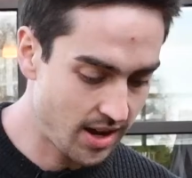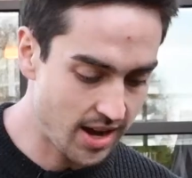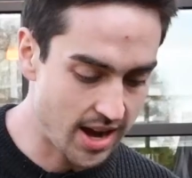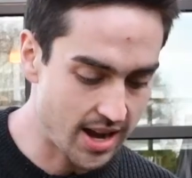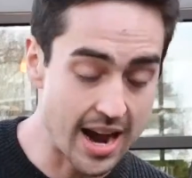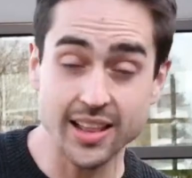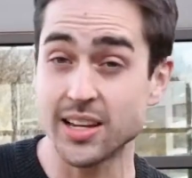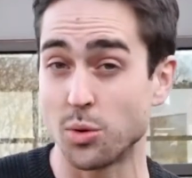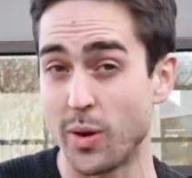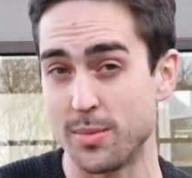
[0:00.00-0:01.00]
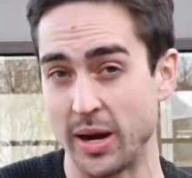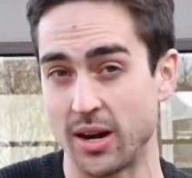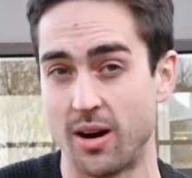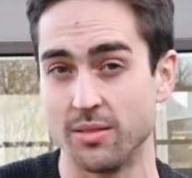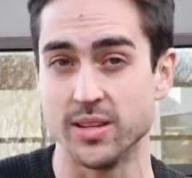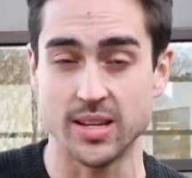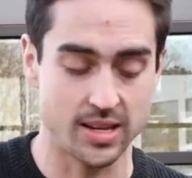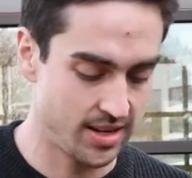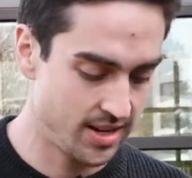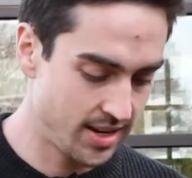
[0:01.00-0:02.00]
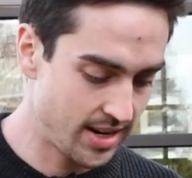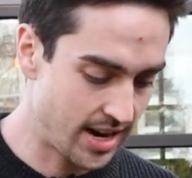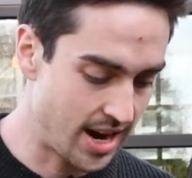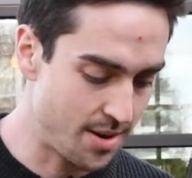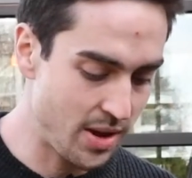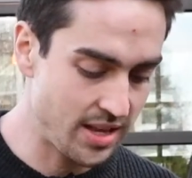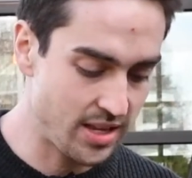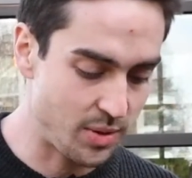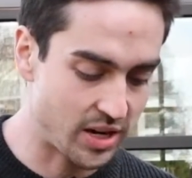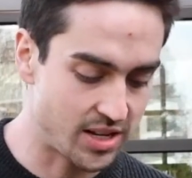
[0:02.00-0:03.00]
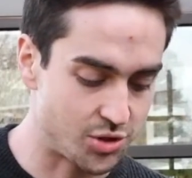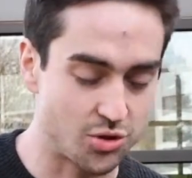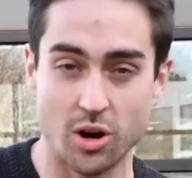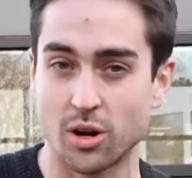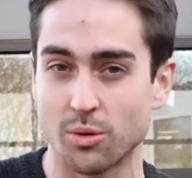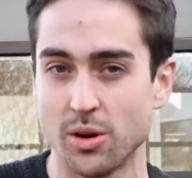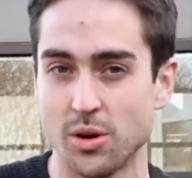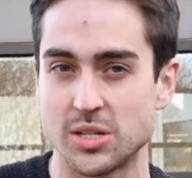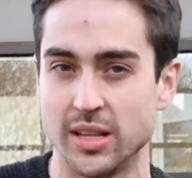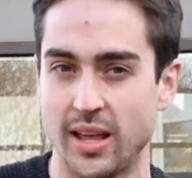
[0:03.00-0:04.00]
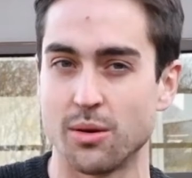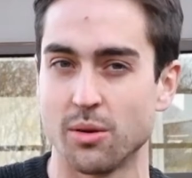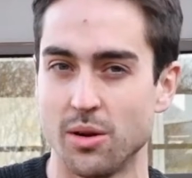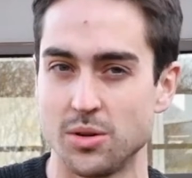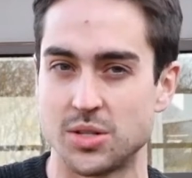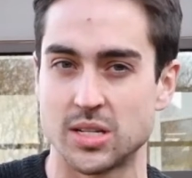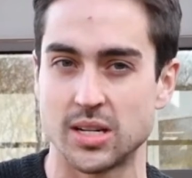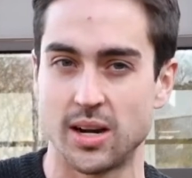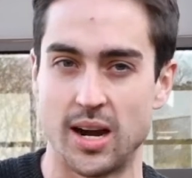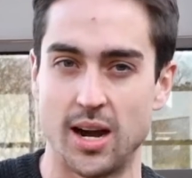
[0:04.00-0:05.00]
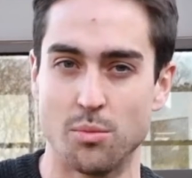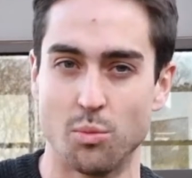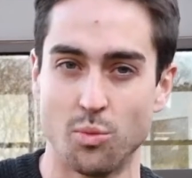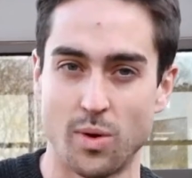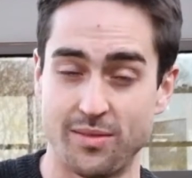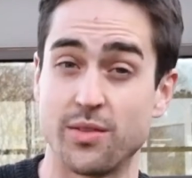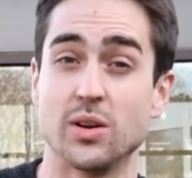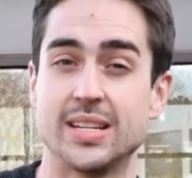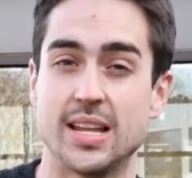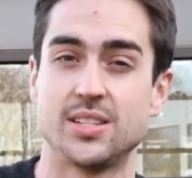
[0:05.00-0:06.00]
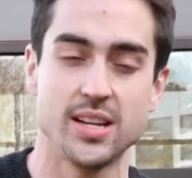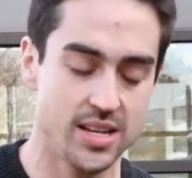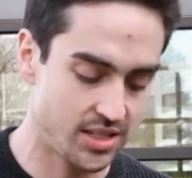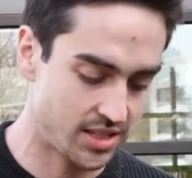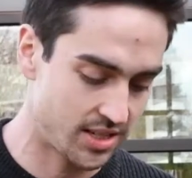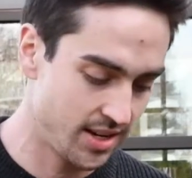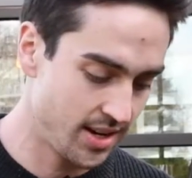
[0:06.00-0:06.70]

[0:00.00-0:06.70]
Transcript: And I like to weigh my coffee, uh, mainly because dark roast and light roast um, have different densities.